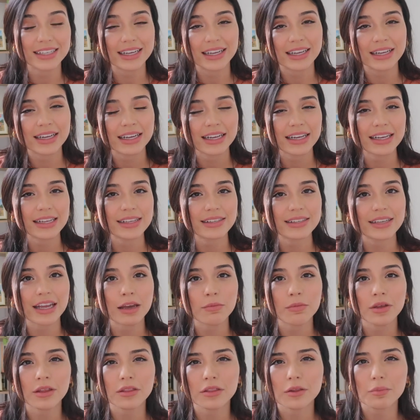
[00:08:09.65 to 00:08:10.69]
and he's
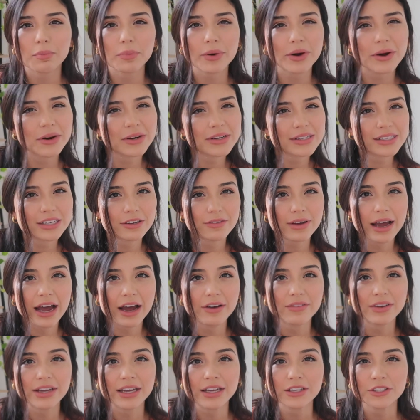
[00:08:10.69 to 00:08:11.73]
naming the perks of
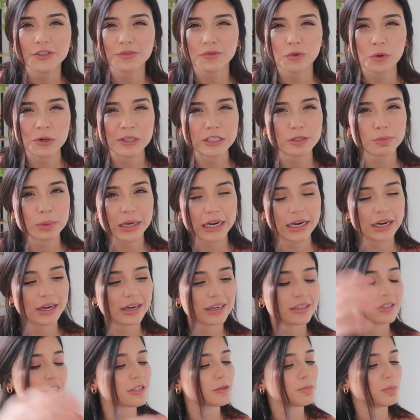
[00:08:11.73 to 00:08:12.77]
having divorced
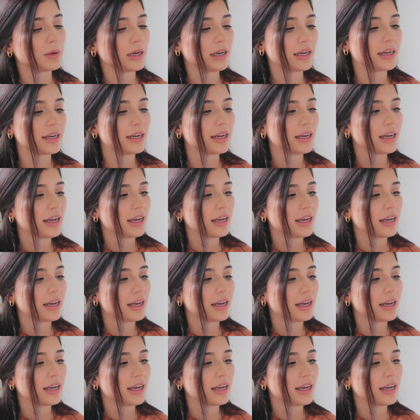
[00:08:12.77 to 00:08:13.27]
parents, but